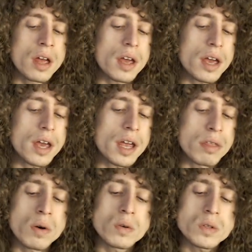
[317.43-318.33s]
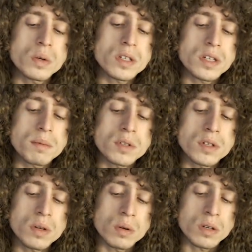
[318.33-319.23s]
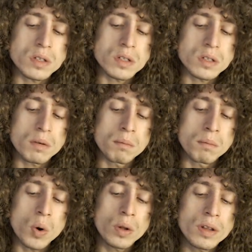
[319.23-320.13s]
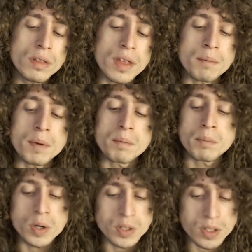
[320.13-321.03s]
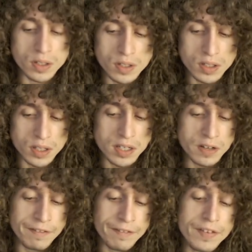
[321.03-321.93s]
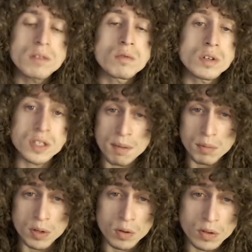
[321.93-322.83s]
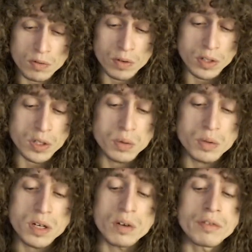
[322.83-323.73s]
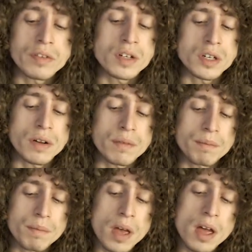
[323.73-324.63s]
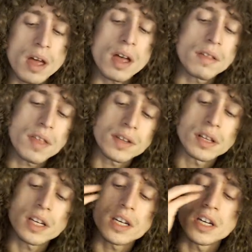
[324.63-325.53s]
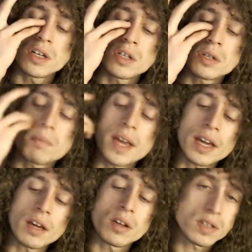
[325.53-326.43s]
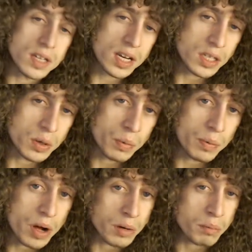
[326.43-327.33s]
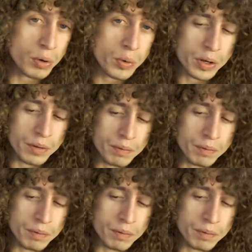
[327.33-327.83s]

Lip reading: and those who accept students mold them mercilessly into fit receptacles for the Jyotir Vidya, that the lineage may continue unbroken.